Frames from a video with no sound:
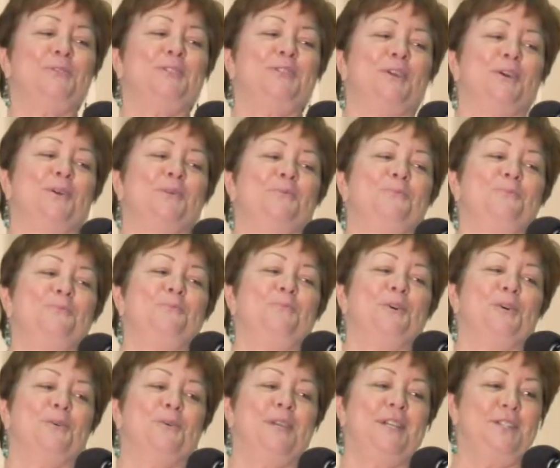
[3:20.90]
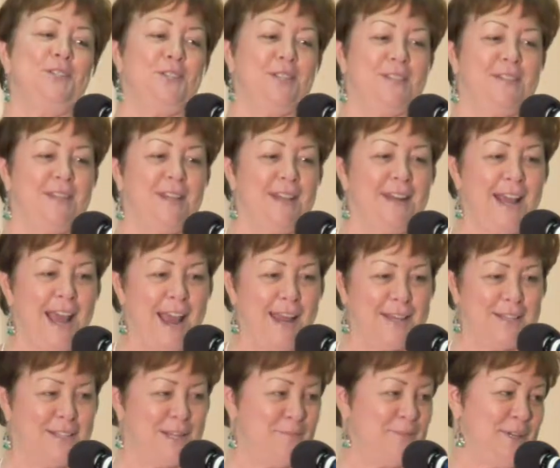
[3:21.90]
don't worry, just get
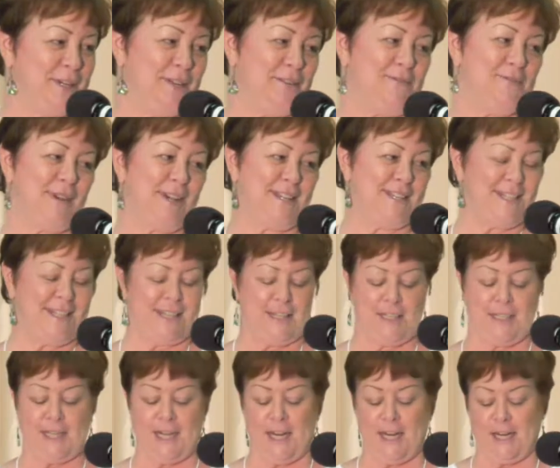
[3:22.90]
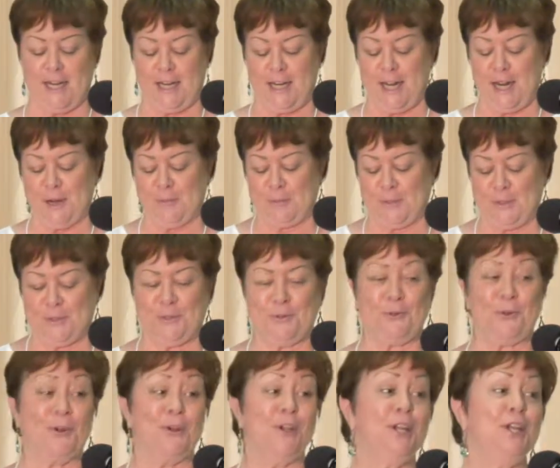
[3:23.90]
academic advising and take a campus
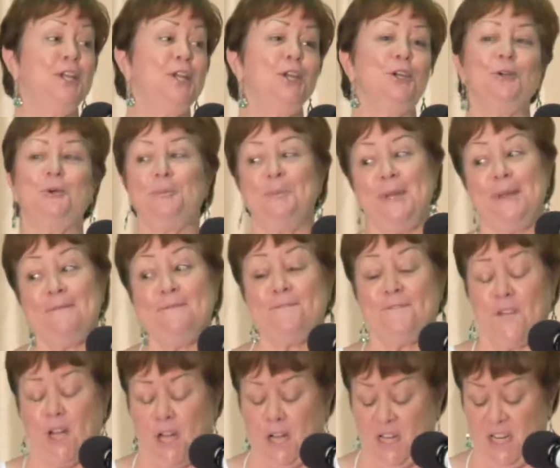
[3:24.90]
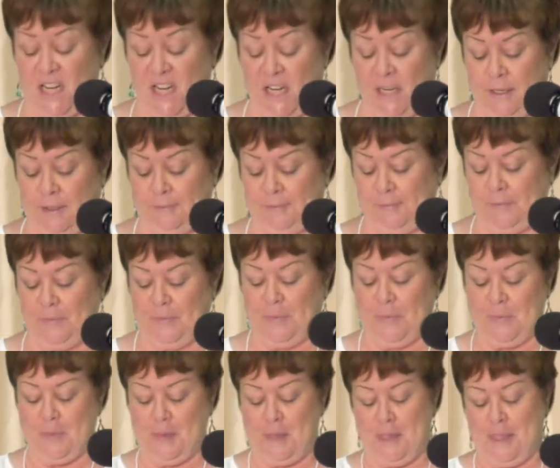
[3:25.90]
tour. You'll be fine.
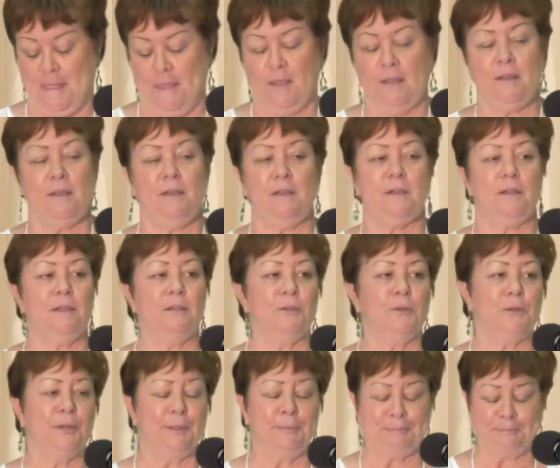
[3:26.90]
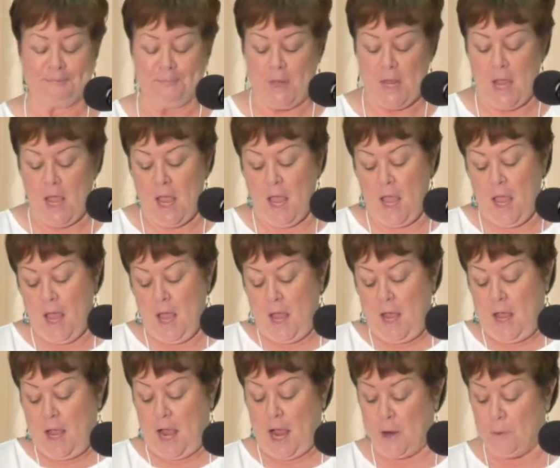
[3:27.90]
Good Lord.
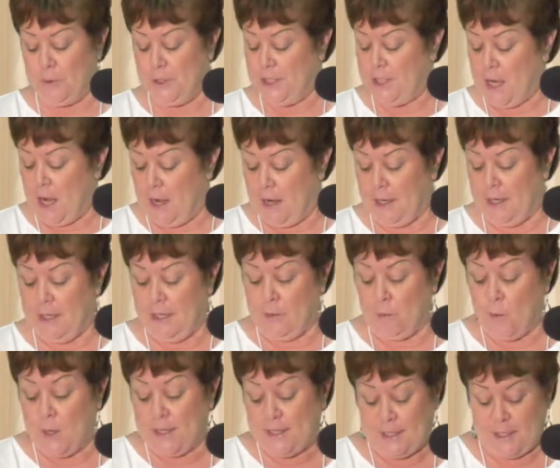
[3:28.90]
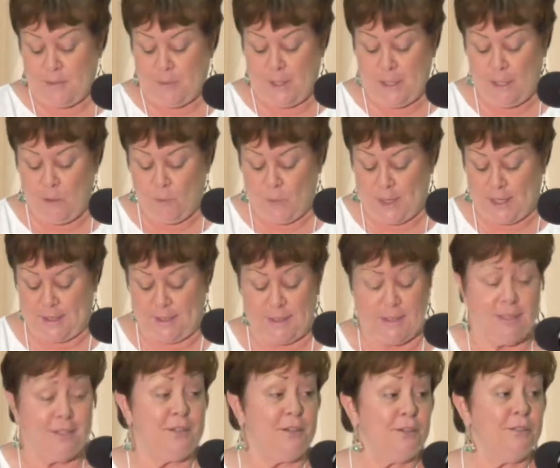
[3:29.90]
I was young, and it was in many ways
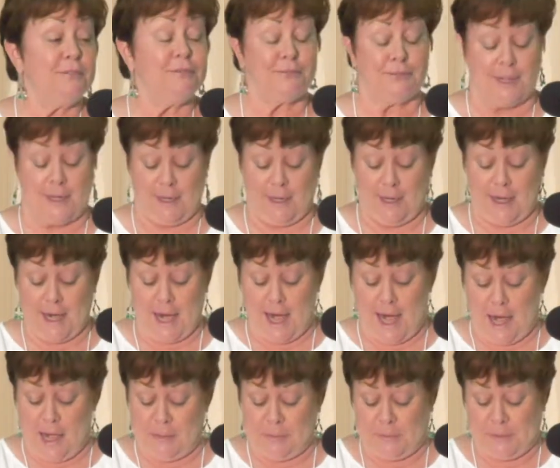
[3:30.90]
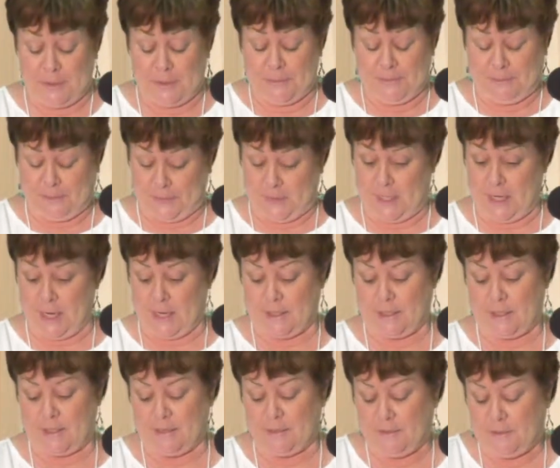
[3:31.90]
still fun and games.
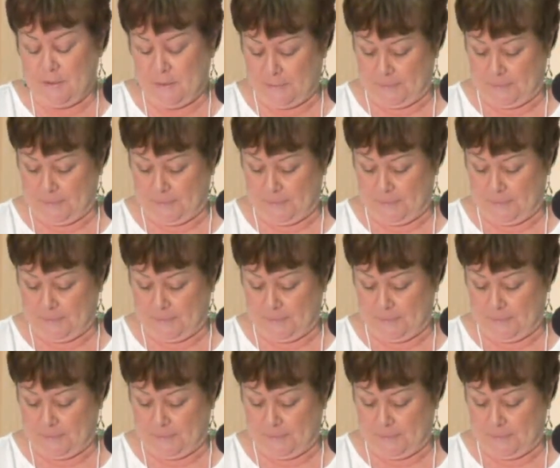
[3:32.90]
Yes,